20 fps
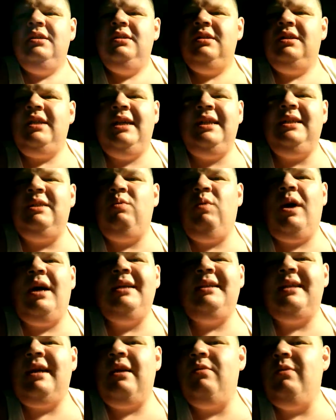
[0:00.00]

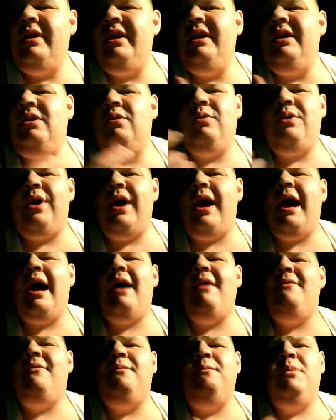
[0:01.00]
taste-wise, I really don't
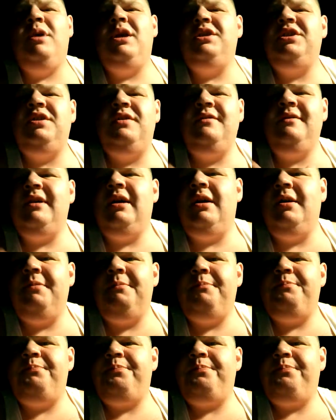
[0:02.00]
have much of a